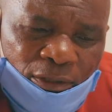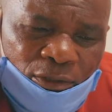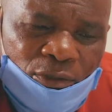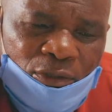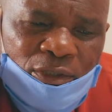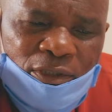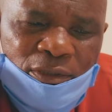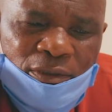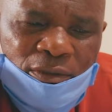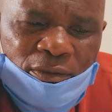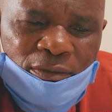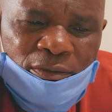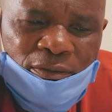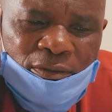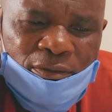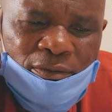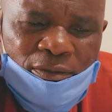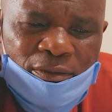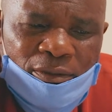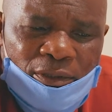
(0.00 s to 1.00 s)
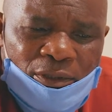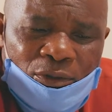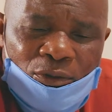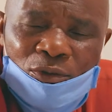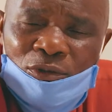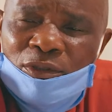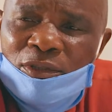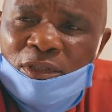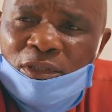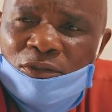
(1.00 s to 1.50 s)
Lord
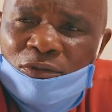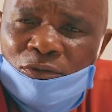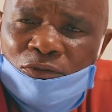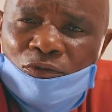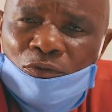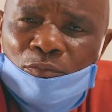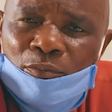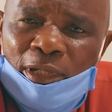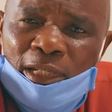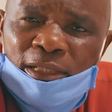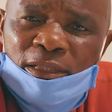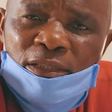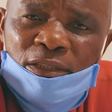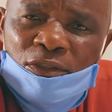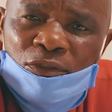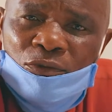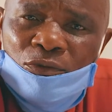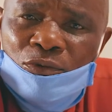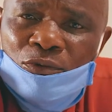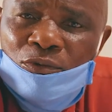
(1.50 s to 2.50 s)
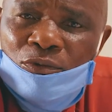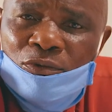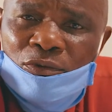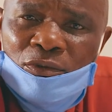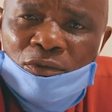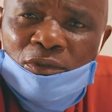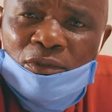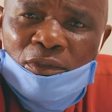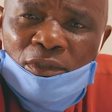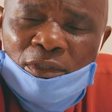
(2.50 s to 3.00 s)
continue to bless you
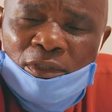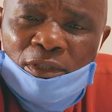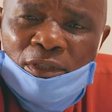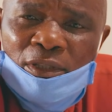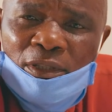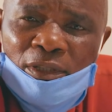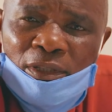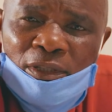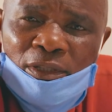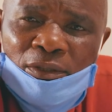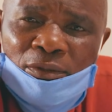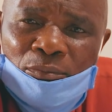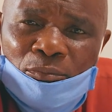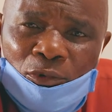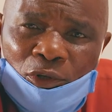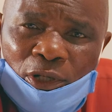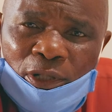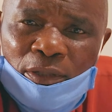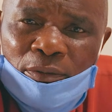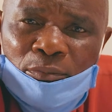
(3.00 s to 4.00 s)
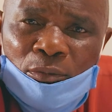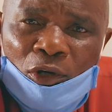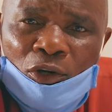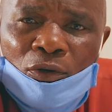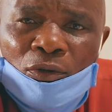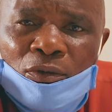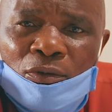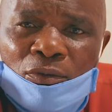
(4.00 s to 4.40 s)
more and more.